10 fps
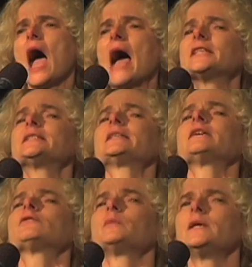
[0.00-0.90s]
And she
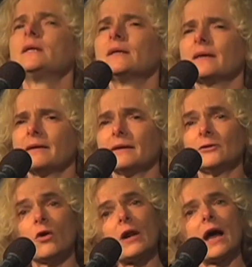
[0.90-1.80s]
said to me,
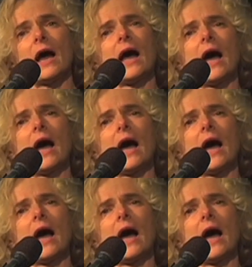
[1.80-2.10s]
Nora,